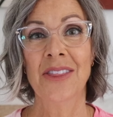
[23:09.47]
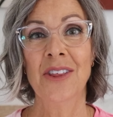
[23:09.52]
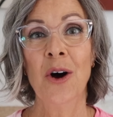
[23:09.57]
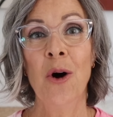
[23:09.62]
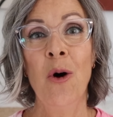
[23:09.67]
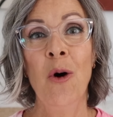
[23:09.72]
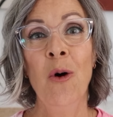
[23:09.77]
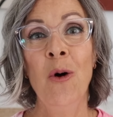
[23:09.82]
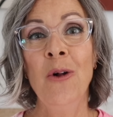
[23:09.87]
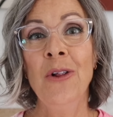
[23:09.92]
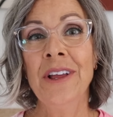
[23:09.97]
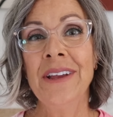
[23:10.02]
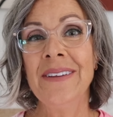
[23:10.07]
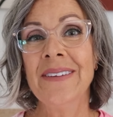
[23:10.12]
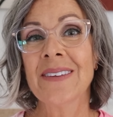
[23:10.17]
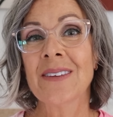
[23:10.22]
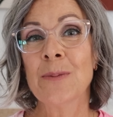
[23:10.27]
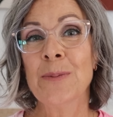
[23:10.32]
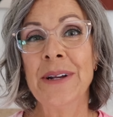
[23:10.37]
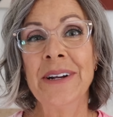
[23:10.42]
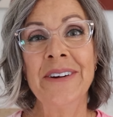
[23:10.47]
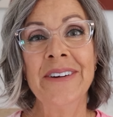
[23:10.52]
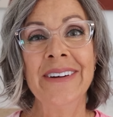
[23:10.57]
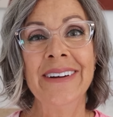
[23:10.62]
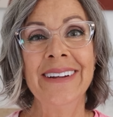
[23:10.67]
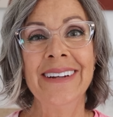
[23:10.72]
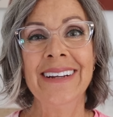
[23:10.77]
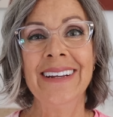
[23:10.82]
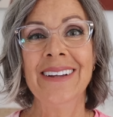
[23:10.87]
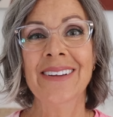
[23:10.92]
The Holy
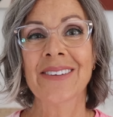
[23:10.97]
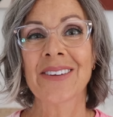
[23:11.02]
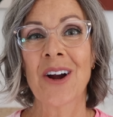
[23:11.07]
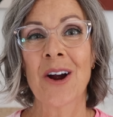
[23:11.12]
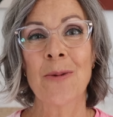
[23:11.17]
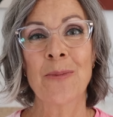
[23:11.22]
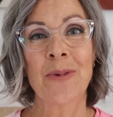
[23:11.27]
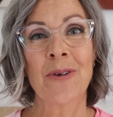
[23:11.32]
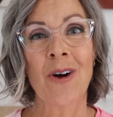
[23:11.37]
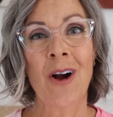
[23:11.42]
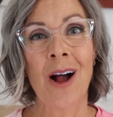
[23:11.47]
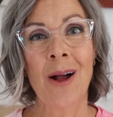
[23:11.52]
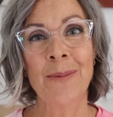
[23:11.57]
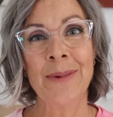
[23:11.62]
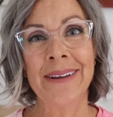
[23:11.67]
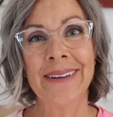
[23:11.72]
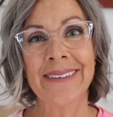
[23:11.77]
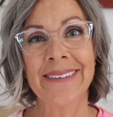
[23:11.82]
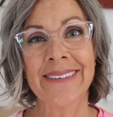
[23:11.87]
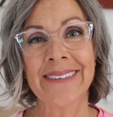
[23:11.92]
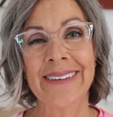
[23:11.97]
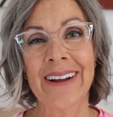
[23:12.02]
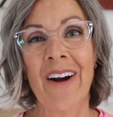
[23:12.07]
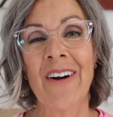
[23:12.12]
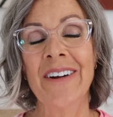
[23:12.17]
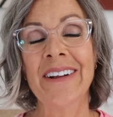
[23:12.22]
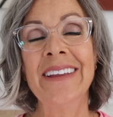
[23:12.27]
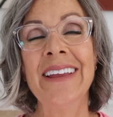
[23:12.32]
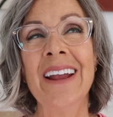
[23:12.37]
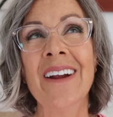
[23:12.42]
Spirit is our promise,
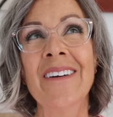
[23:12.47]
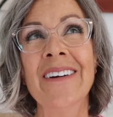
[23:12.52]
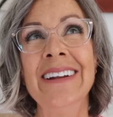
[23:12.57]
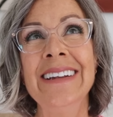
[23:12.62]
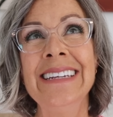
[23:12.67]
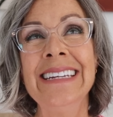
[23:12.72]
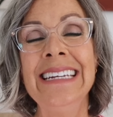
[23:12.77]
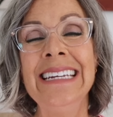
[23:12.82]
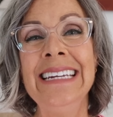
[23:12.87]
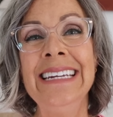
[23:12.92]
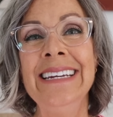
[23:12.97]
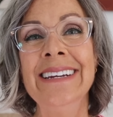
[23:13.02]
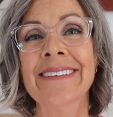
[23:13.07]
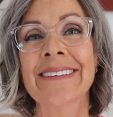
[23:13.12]
our guarantee.